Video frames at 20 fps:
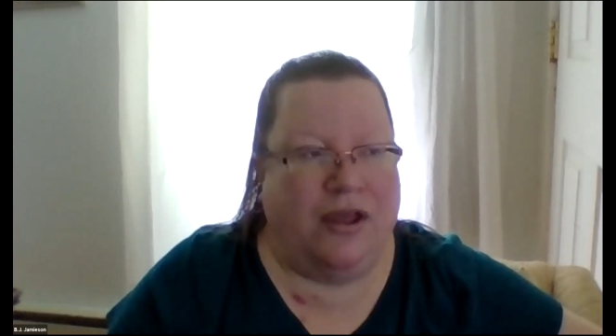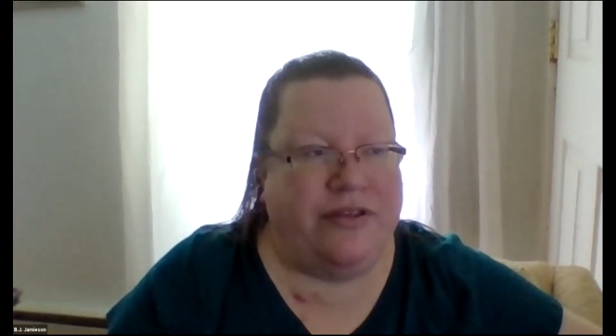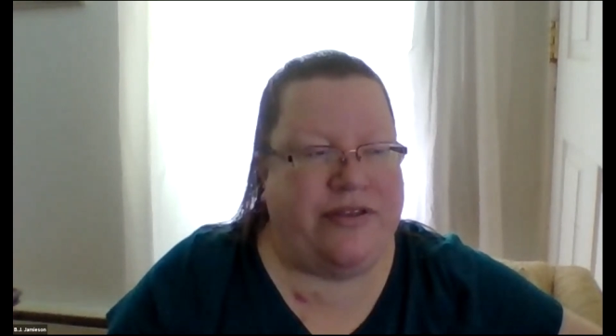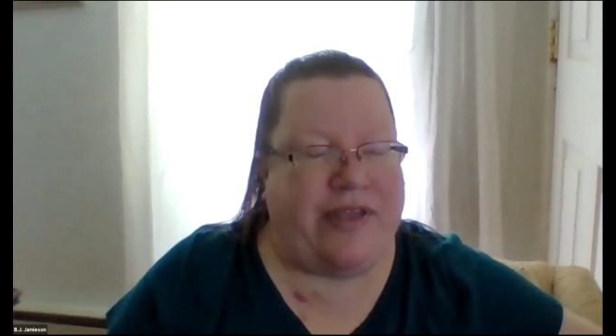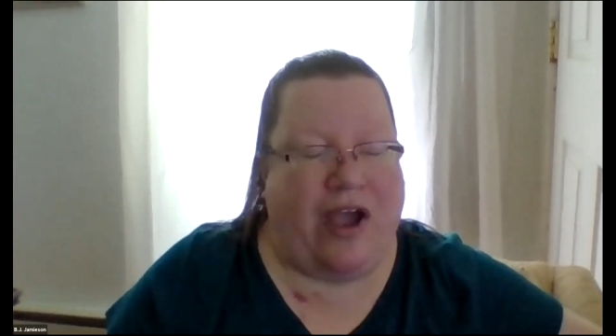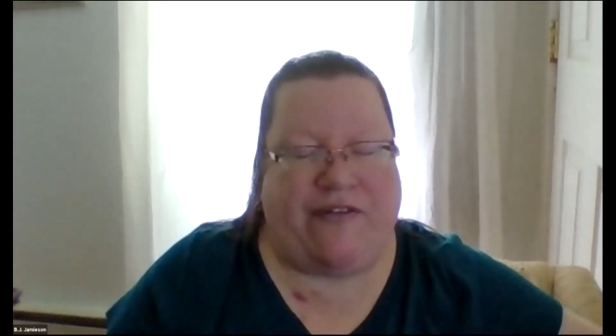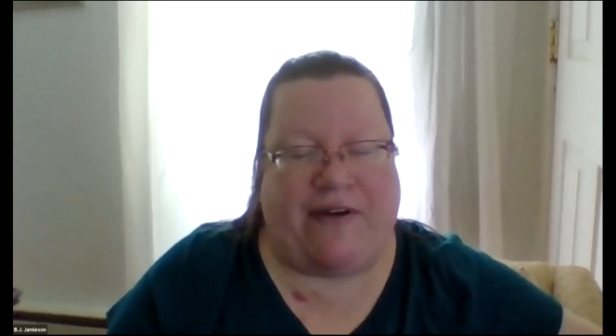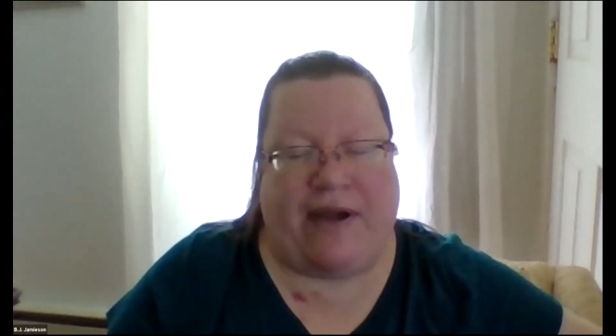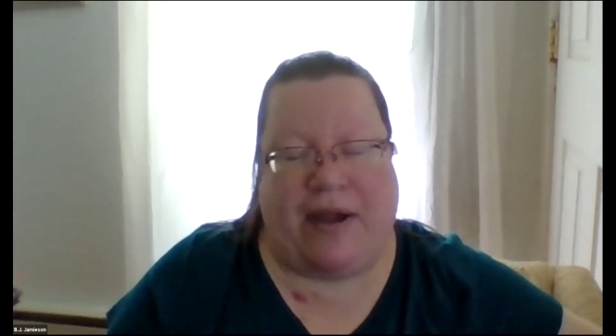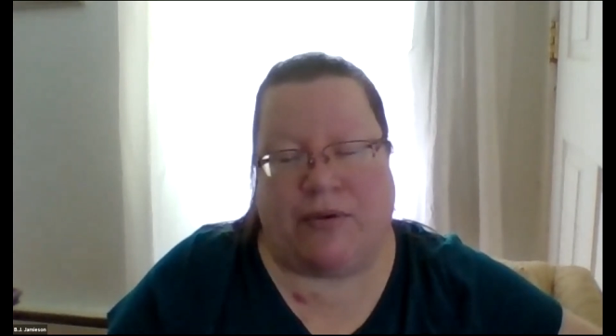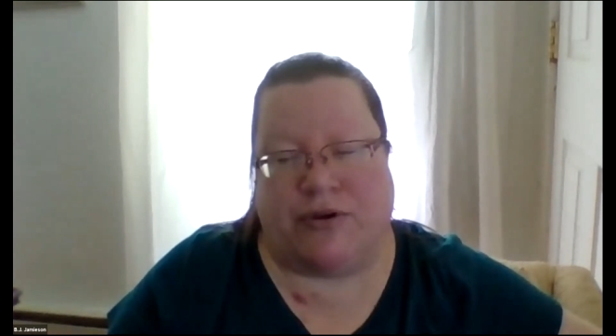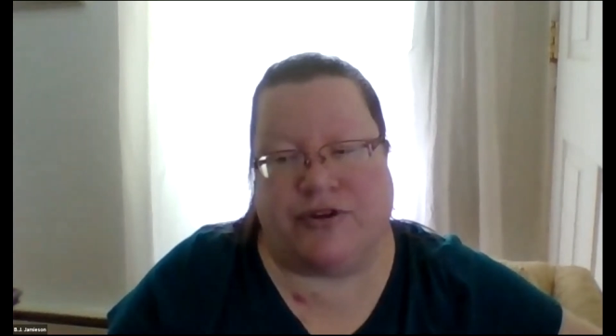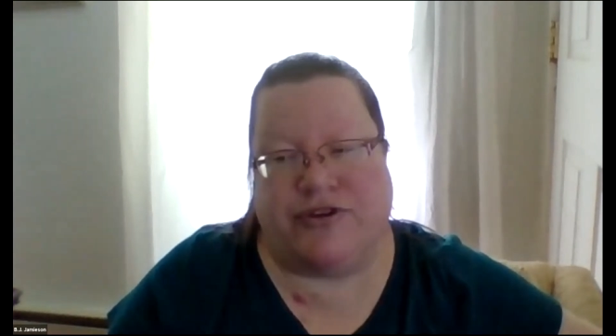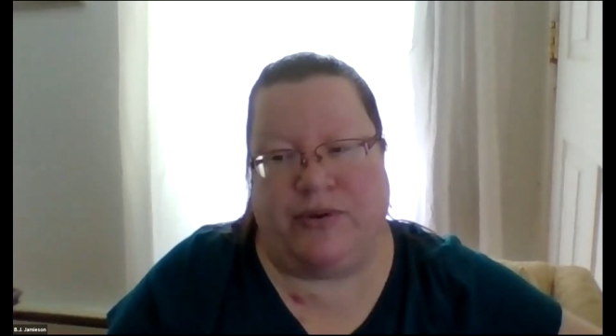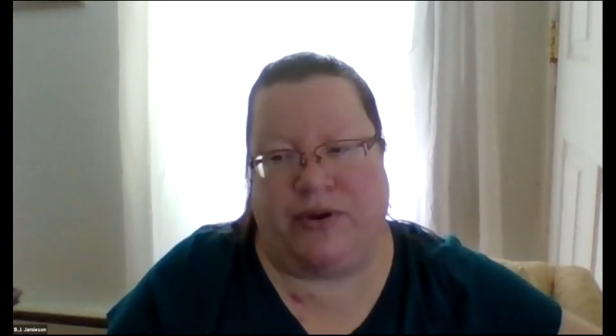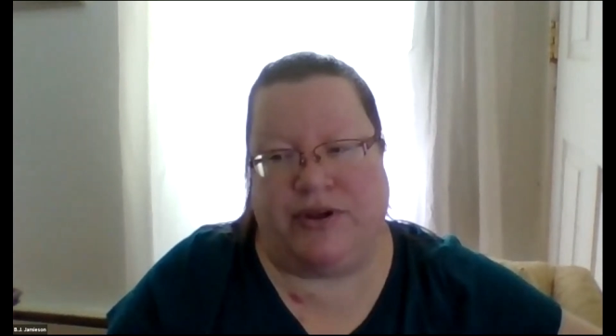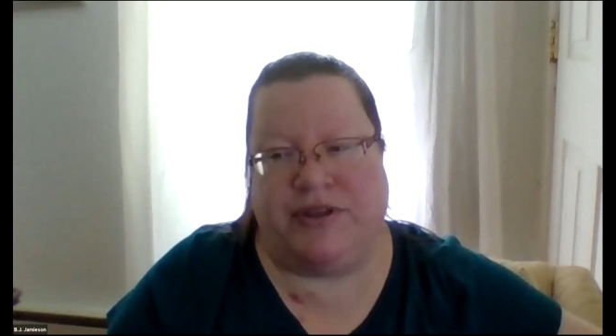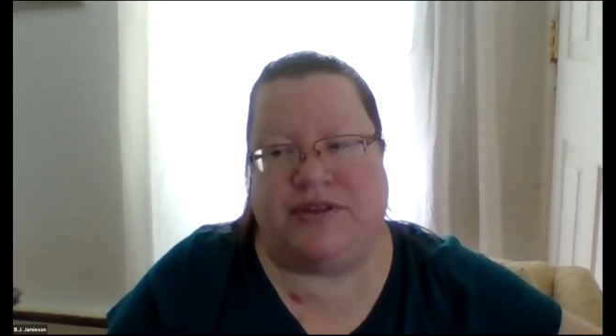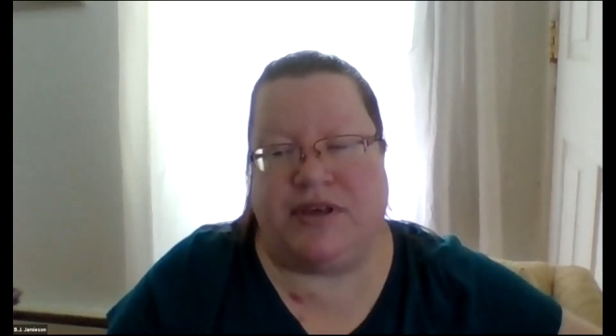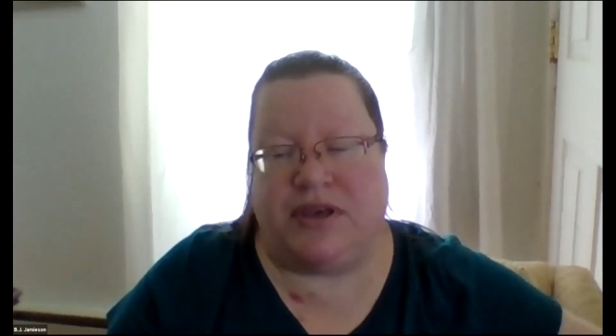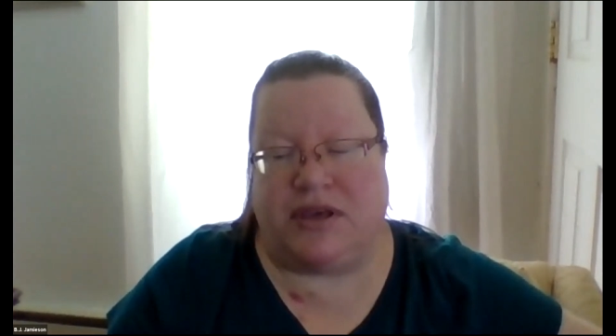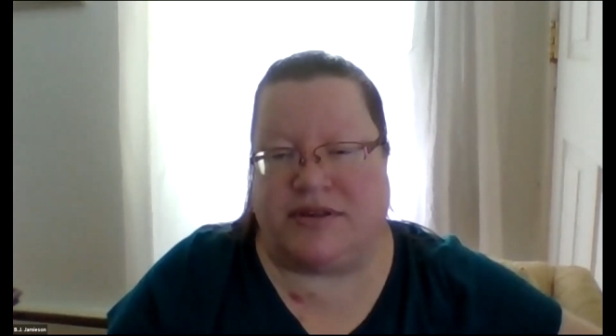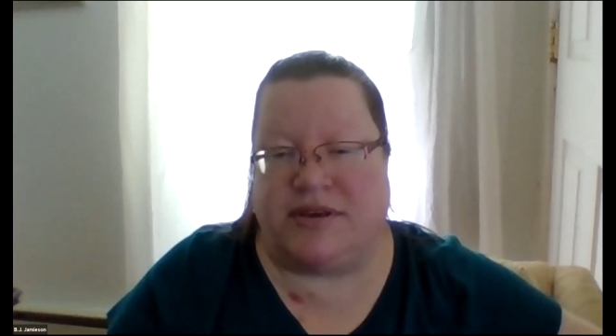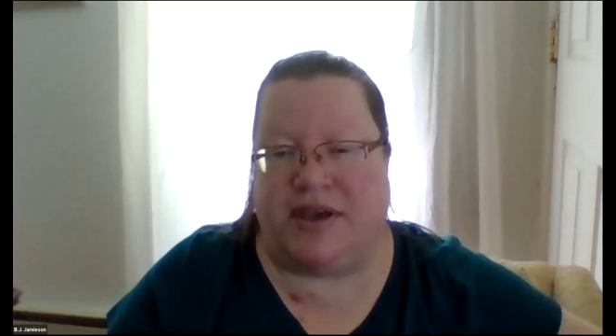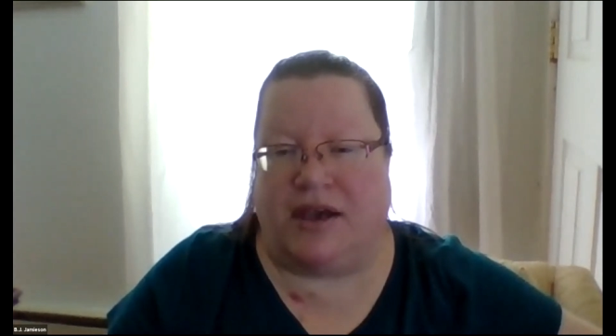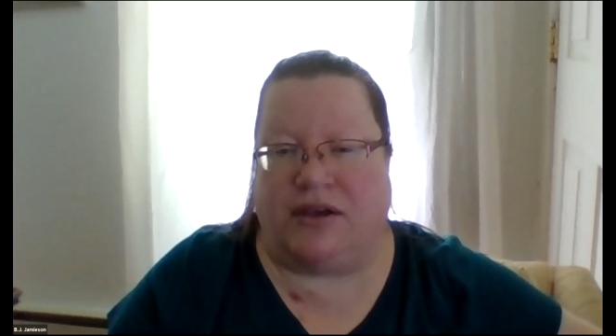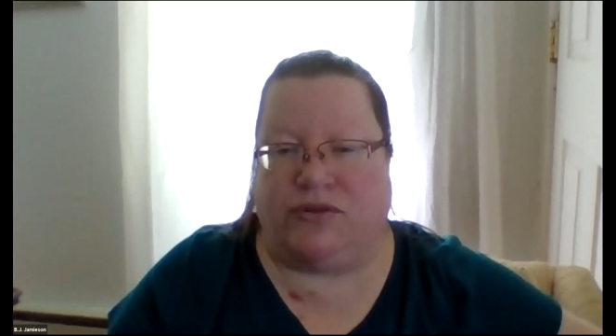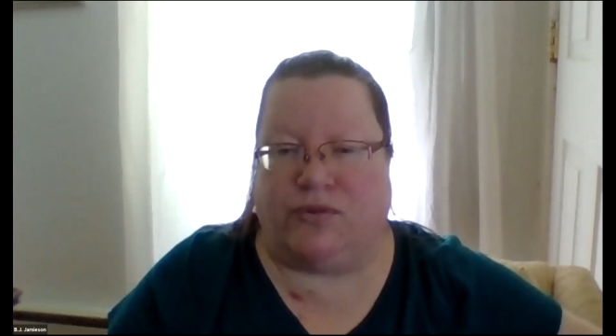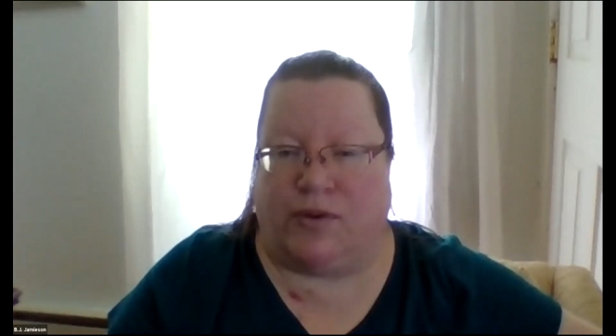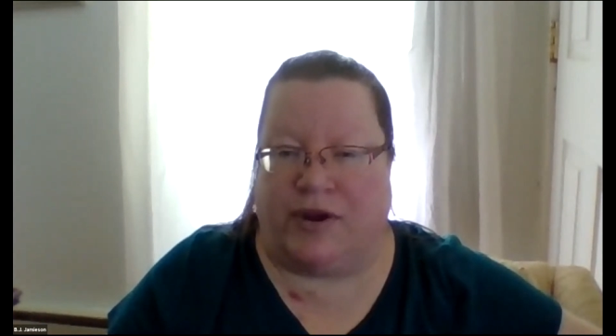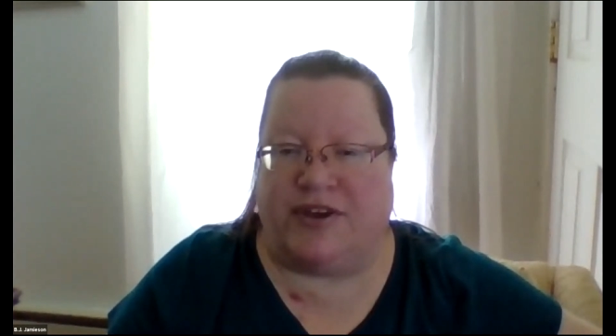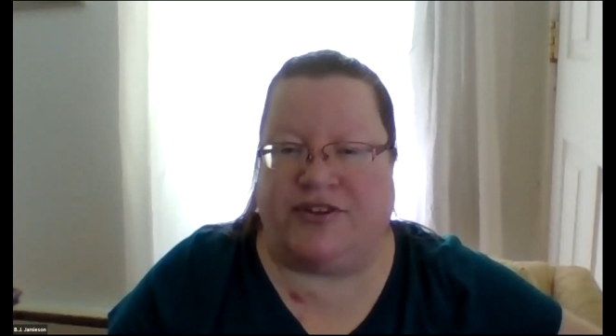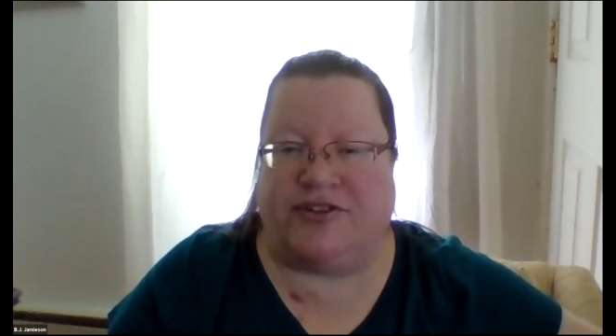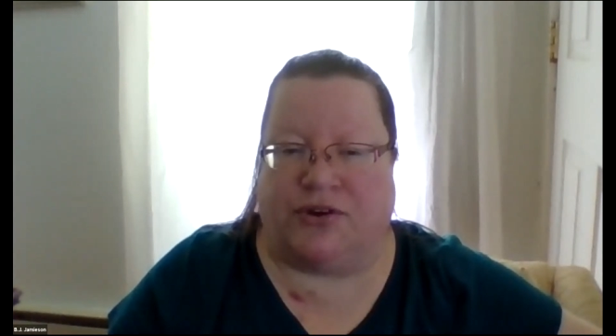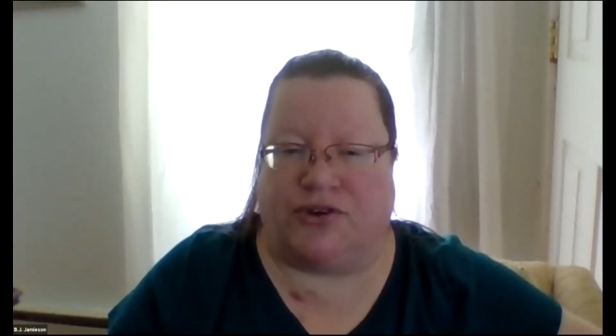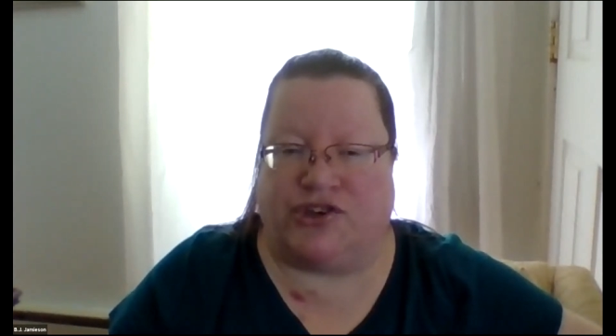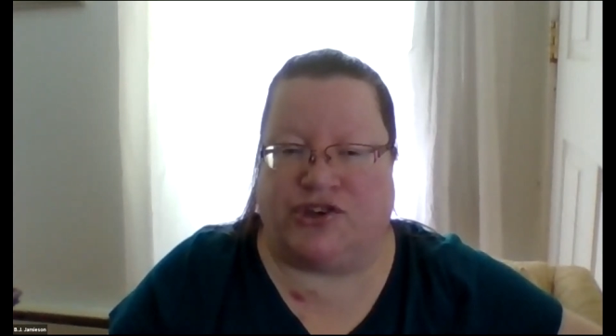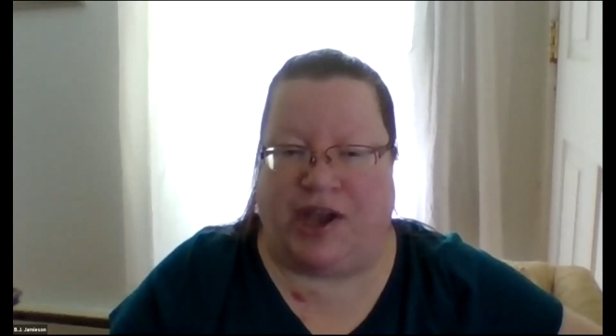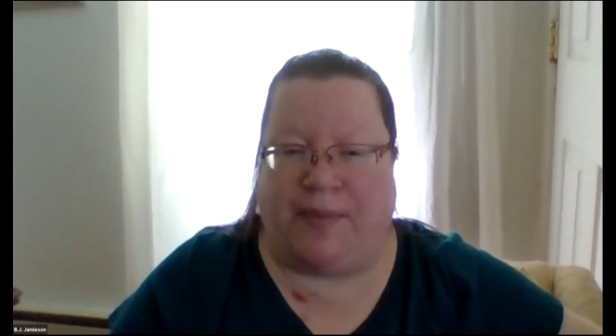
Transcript: Now, if I were doing detailed research,